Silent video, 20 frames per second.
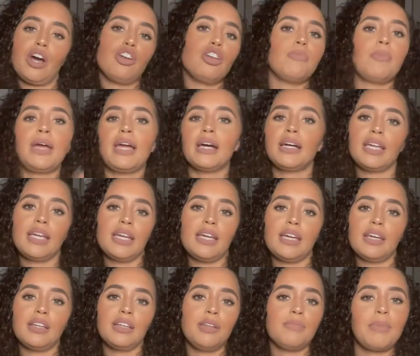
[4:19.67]
You may,
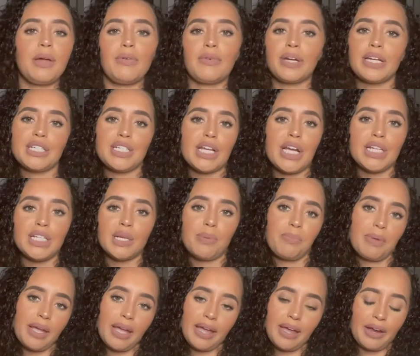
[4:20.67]
again, you may wanna change up
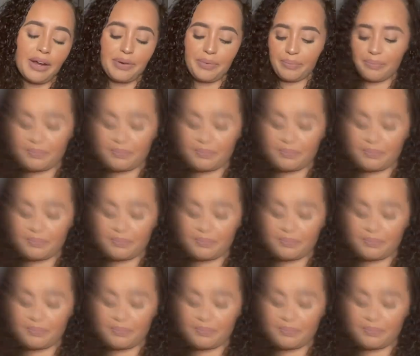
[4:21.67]
your hair.